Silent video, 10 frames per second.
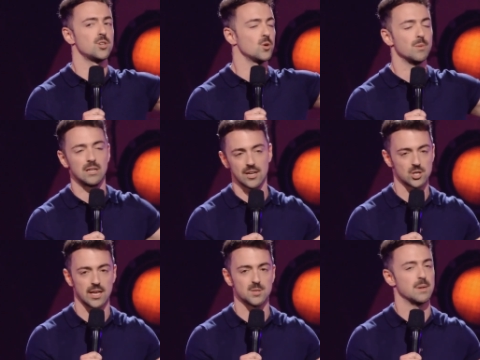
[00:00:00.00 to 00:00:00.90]
two
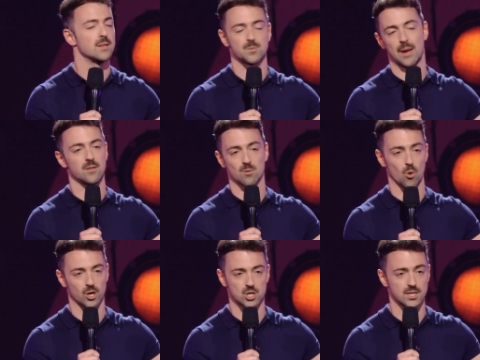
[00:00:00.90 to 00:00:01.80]
middle-aged lesbians paying their
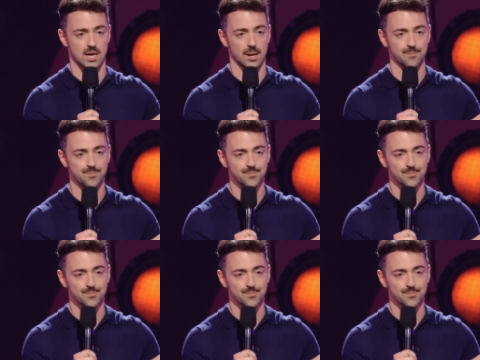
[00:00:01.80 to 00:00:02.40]
mortgage on time?